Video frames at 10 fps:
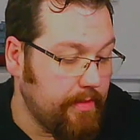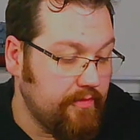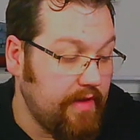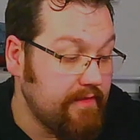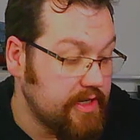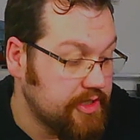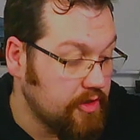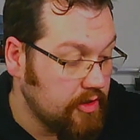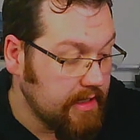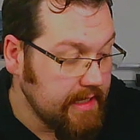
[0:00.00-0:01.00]
very
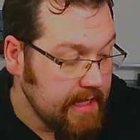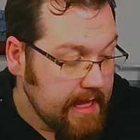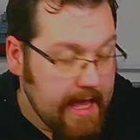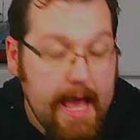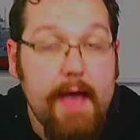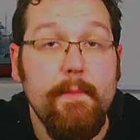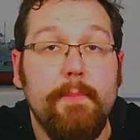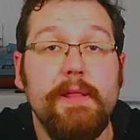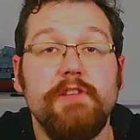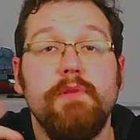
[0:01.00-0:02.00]
shortly.
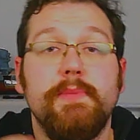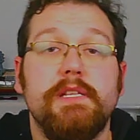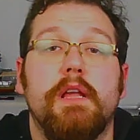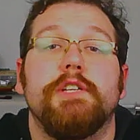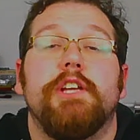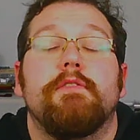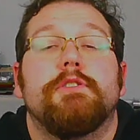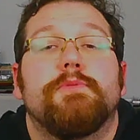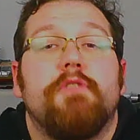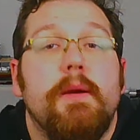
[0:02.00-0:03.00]
Please remember to like, share and
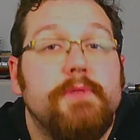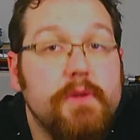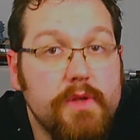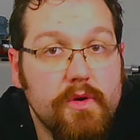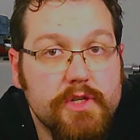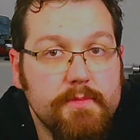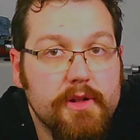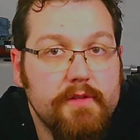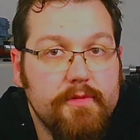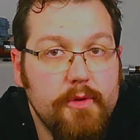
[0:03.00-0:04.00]
subscribe to The Yorkshire
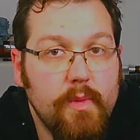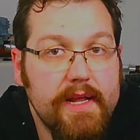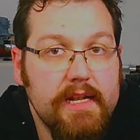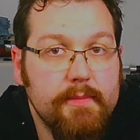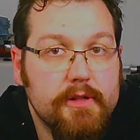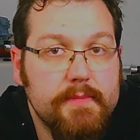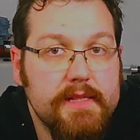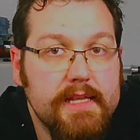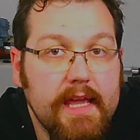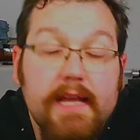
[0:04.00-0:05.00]
Modeller for more weekly model
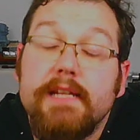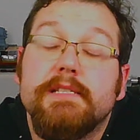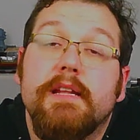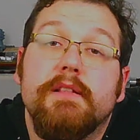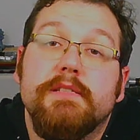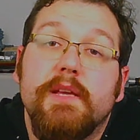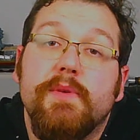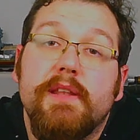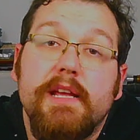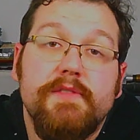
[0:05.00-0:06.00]
building geekiness, and I'll see you in
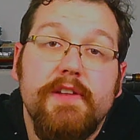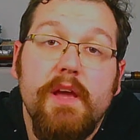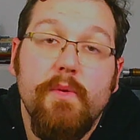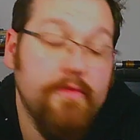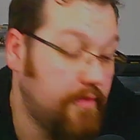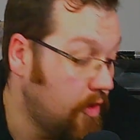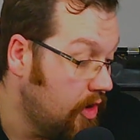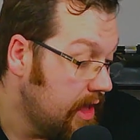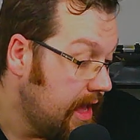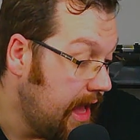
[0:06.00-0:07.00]
the next video for
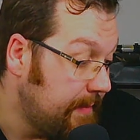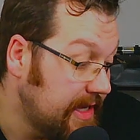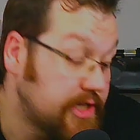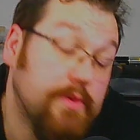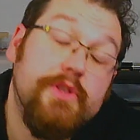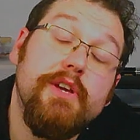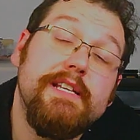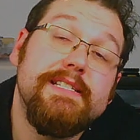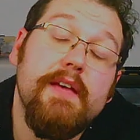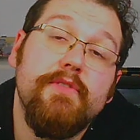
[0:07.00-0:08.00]
issue
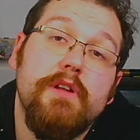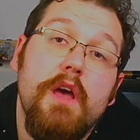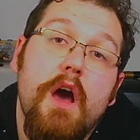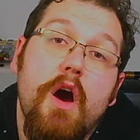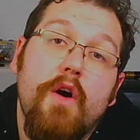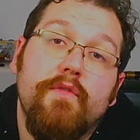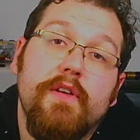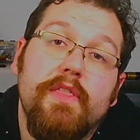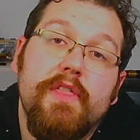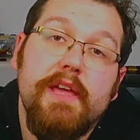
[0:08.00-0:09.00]
37 of
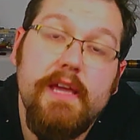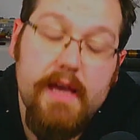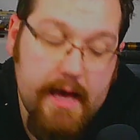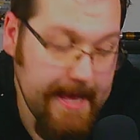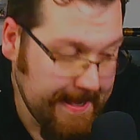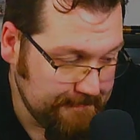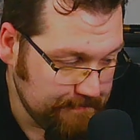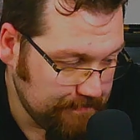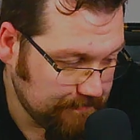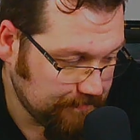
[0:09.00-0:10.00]
the
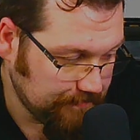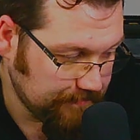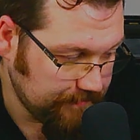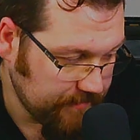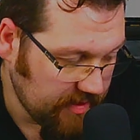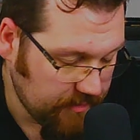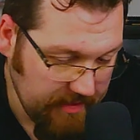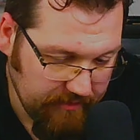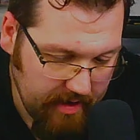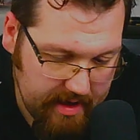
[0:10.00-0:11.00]

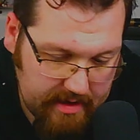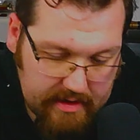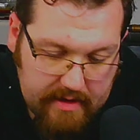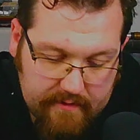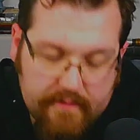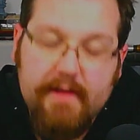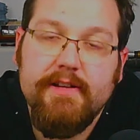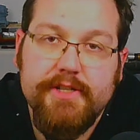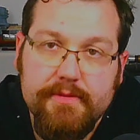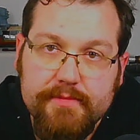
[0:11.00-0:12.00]
Spitfire very
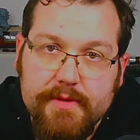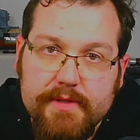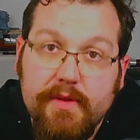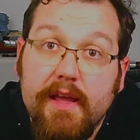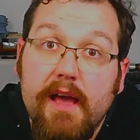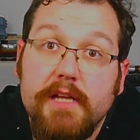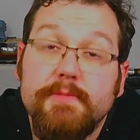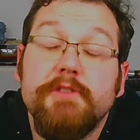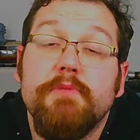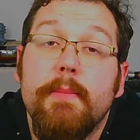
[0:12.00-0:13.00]
soon. So until then guys,
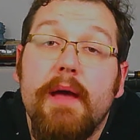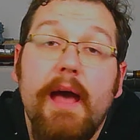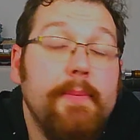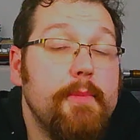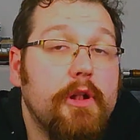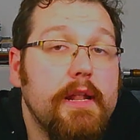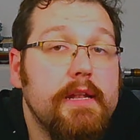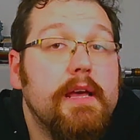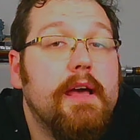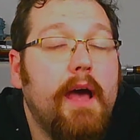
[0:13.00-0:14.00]
please remember, happy modelling
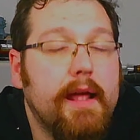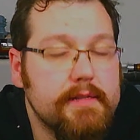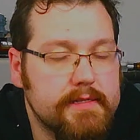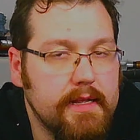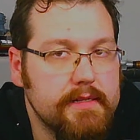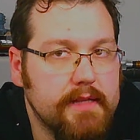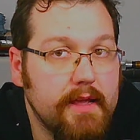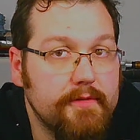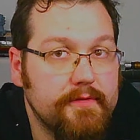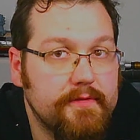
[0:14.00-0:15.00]
and stay safe.